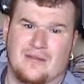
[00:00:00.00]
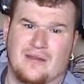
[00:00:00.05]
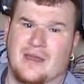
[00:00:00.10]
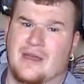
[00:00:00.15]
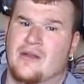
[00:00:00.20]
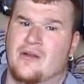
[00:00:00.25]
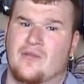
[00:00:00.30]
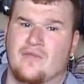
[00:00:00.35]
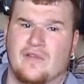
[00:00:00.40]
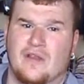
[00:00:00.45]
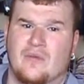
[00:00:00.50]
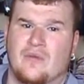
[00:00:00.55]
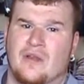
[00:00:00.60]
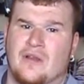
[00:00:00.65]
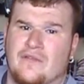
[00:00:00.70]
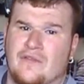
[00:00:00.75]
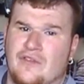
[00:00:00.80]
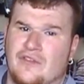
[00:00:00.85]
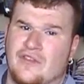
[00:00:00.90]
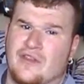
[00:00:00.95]
And hopefully
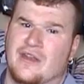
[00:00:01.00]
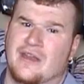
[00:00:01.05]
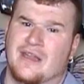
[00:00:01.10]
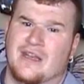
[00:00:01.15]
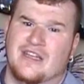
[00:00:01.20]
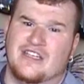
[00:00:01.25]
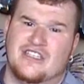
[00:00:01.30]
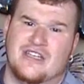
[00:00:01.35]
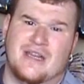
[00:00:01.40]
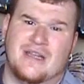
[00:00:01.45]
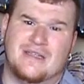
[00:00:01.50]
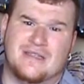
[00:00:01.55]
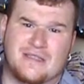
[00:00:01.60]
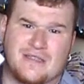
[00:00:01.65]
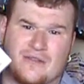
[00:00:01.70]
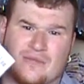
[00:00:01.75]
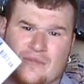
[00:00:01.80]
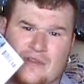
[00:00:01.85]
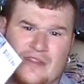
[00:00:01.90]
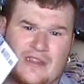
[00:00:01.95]
one of you is going to get a chance
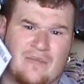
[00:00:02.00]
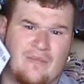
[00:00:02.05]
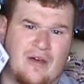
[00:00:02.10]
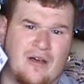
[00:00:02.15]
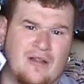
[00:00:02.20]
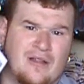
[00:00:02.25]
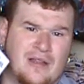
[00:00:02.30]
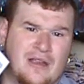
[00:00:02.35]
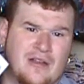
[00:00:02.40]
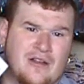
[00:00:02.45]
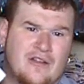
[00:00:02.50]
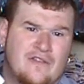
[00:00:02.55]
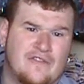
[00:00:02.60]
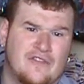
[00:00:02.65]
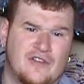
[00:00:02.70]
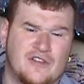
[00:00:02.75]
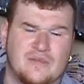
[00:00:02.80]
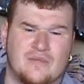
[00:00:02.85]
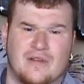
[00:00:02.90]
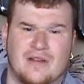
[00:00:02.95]
to read them all here on
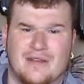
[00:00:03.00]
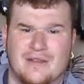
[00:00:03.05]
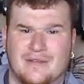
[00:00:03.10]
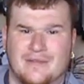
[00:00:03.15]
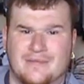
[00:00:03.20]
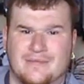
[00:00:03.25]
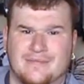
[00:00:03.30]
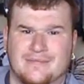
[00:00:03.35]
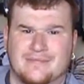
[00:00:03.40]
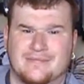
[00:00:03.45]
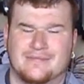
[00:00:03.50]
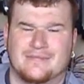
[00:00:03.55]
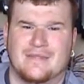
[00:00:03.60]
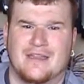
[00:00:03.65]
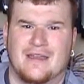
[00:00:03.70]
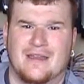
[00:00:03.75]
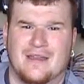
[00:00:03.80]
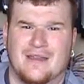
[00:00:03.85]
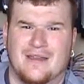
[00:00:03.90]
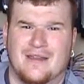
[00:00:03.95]
first print.
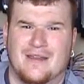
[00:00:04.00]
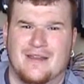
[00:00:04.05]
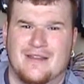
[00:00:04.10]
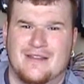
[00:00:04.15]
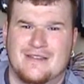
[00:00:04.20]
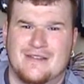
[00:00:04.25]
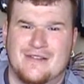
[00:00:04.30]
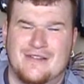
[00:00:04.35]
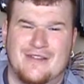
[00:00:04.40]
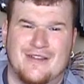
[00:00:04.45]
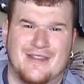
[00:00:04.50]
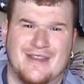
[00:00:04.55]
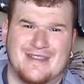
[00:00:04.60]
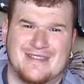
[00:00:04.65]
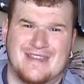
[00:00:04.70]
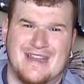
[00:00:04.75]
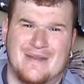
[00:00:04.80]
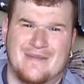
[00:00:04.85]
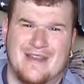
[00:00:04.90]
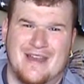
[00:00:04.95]
So until
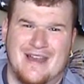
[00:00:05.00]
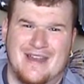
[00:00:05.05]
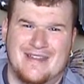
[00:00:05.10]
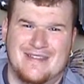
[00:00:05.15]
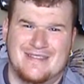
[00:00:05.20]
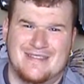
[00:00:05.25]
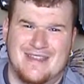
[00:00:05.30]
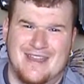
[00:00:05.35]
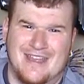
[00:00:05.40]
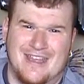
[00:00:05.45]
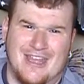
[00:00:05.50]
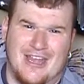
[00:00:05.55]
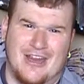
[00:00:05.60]
next time, guys, take